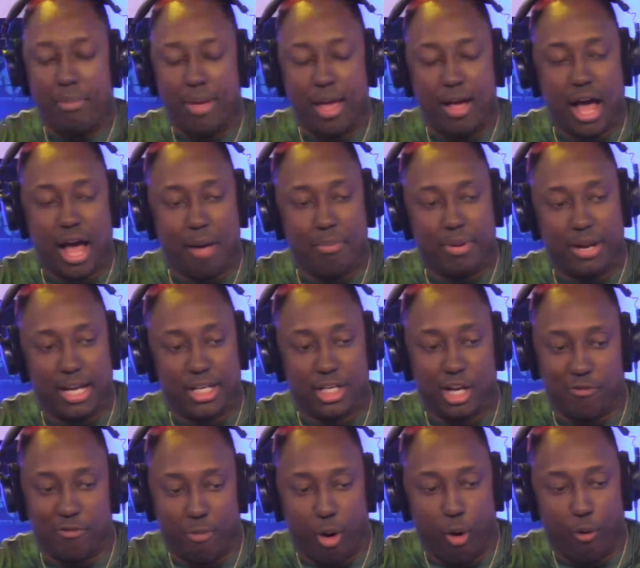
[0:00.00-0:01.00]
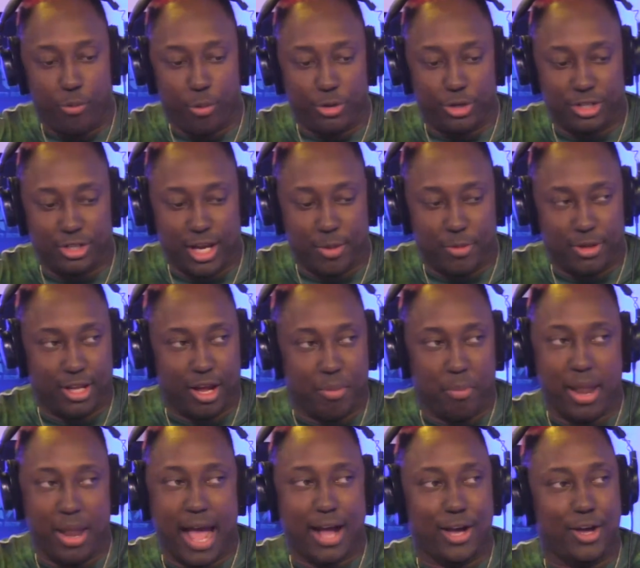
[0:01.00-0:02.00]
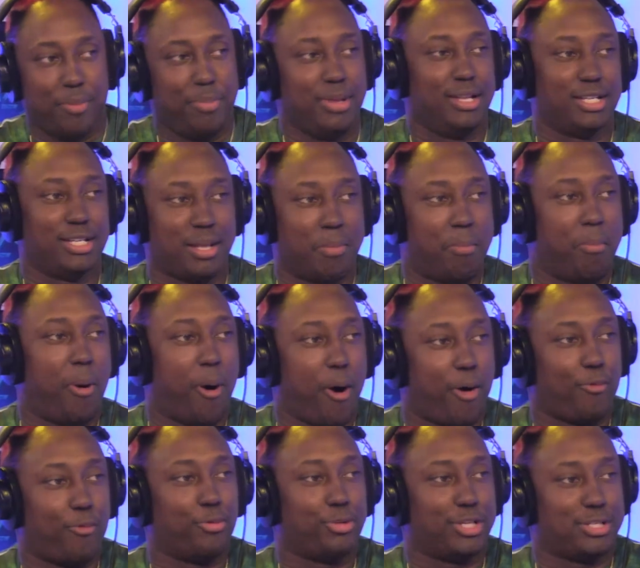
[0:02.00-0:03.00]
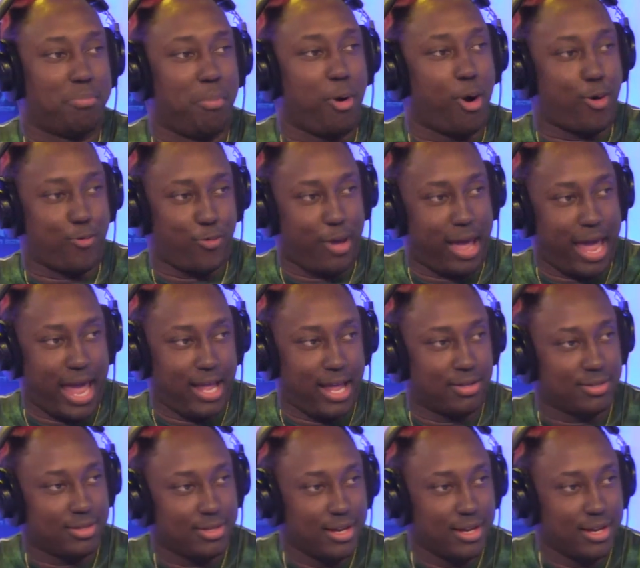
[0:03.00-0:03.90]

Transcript: a combination of both what you're saying right there, but that could be just a Marvel hate.